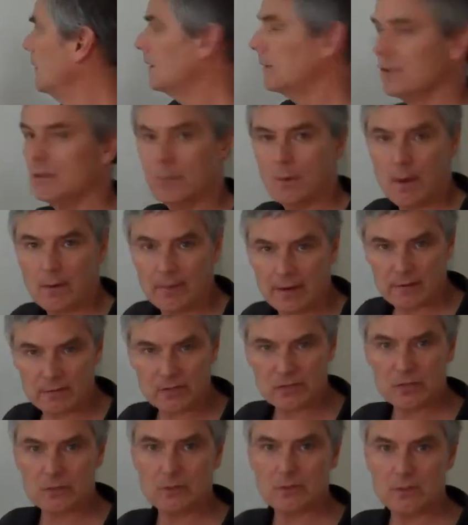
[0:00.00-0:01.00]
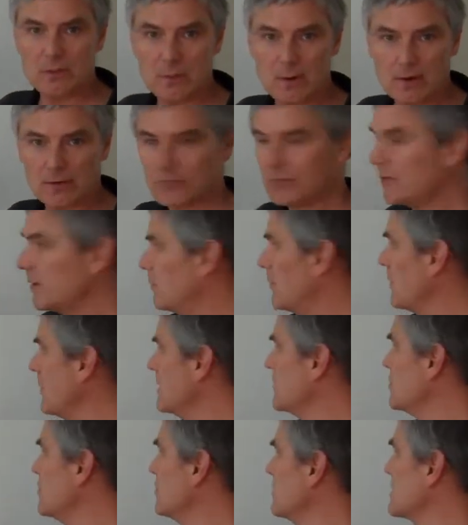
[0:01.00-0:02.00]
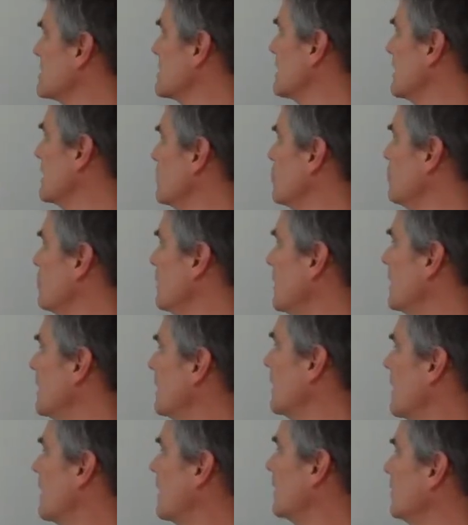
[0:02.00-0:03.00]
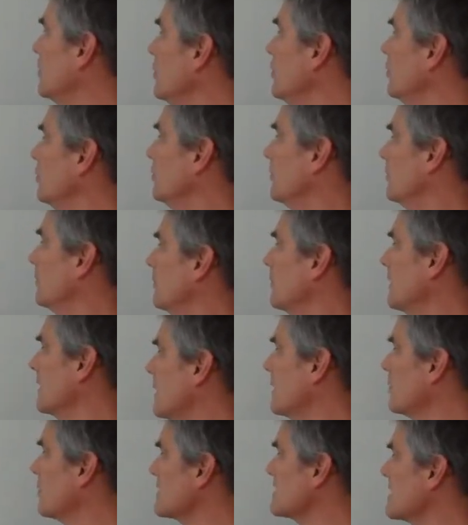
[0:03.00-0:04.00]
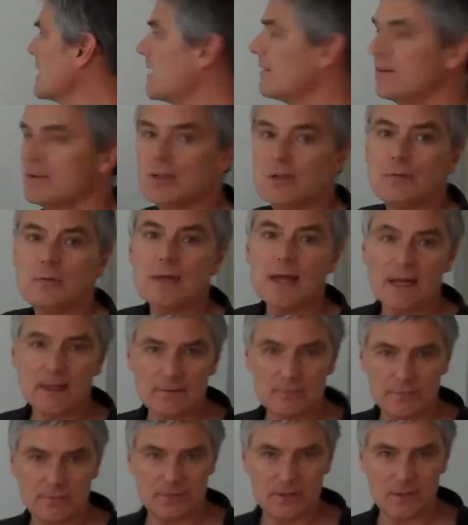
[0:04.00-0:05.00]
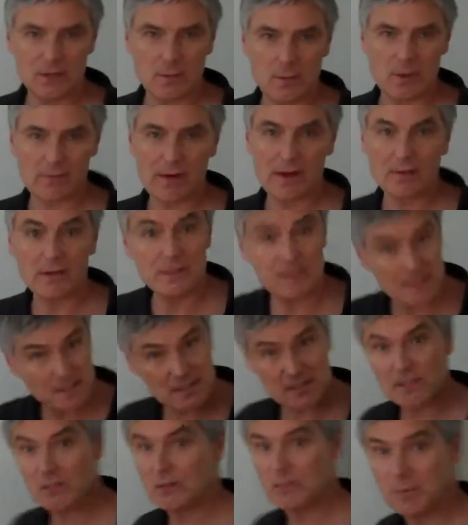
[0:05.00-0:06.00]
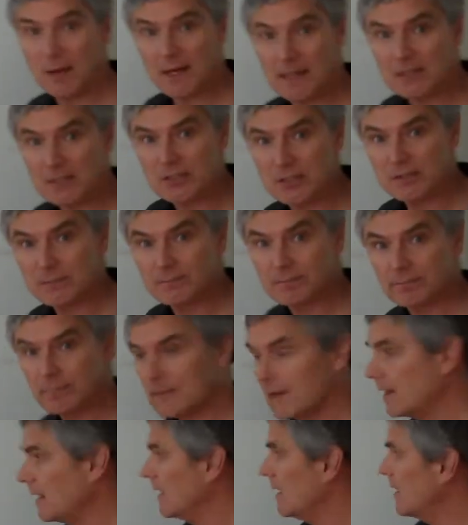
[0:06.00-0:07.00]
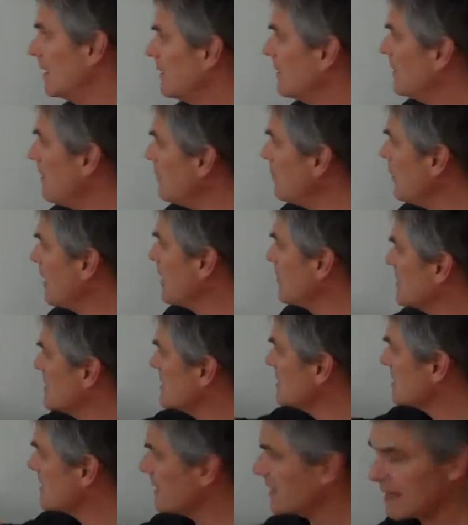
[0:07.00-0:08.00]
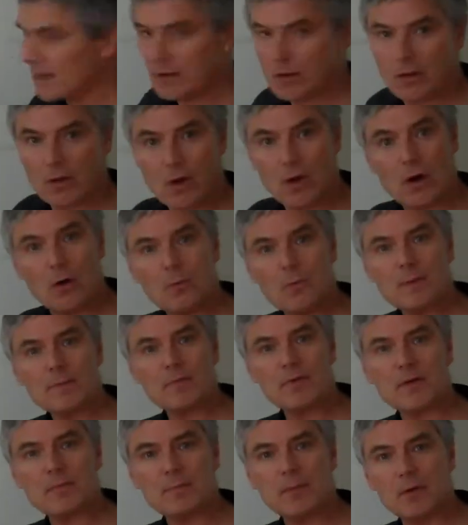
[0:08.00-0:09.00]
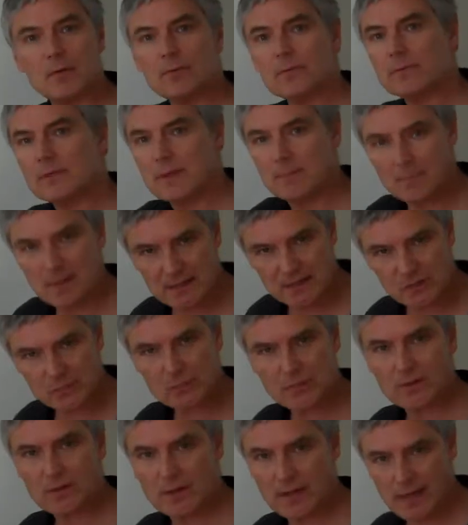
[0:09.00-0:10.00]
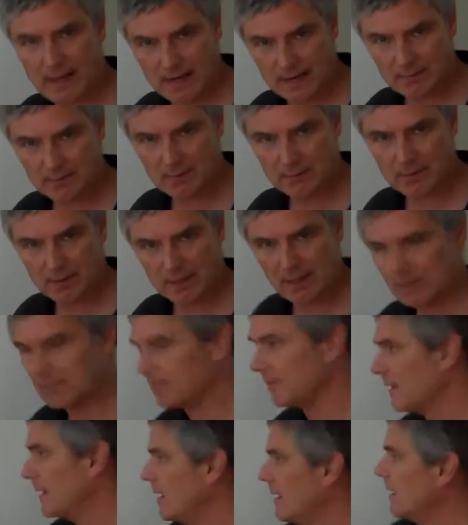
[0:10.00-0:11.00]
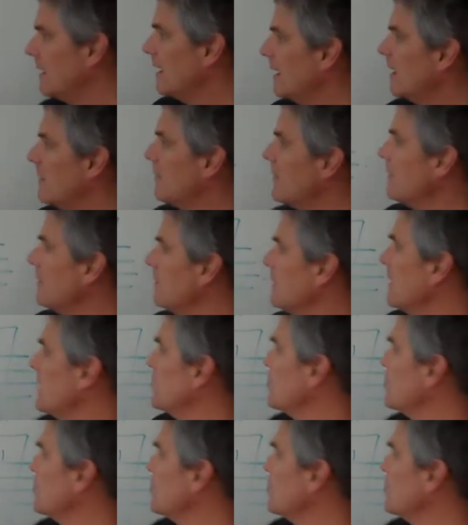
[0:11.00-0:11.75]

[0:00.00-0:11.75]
URL 2 and URL 3, what they do is they call it new. In other words, they have a new name for the URL because it's a new page. Then what happens is they get a whole website built, they make sure that they're happy with it, and then they